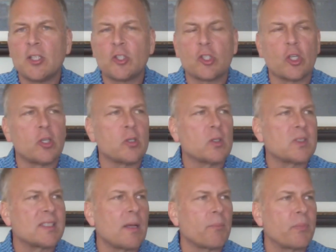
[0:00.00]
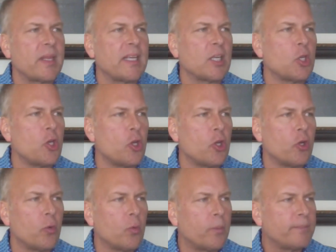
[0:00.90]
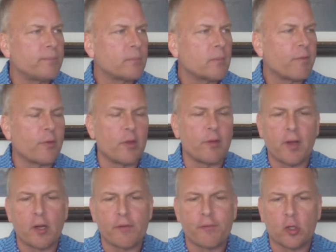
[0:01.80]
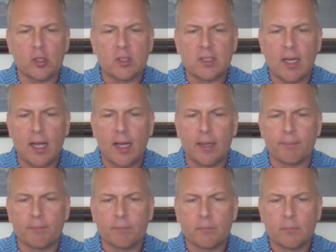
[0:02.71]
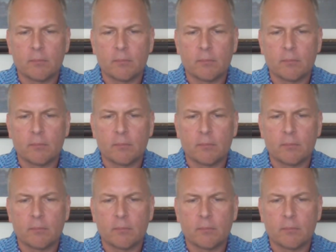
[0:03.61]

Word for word: enter something new for the very first time,